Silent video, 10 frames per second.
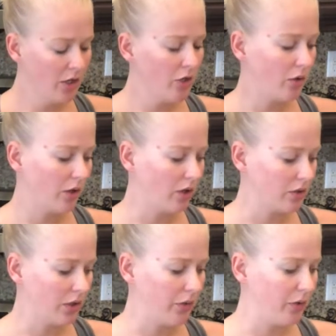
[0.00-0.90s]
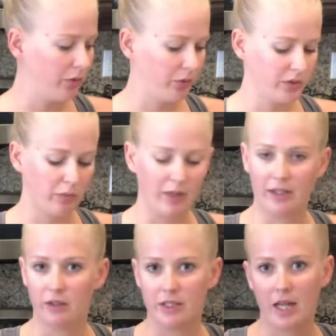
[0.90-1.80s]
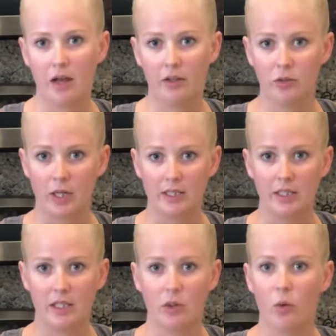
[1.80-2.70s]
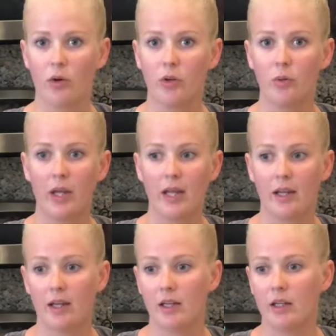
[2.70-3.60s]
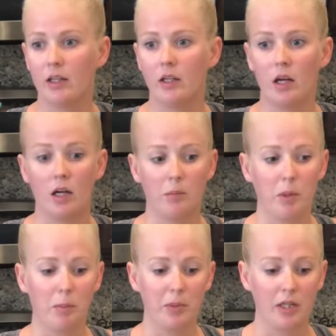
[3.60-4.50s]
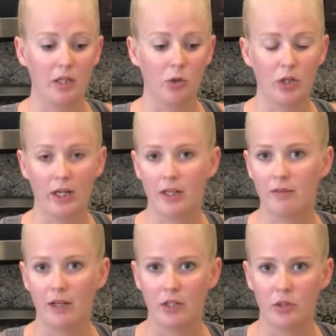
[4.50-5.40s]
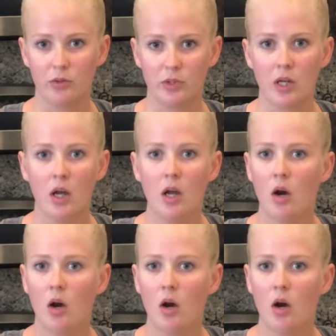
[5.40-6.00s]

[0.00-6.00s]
You could also use a regular Italian dressing, or you can be creative and use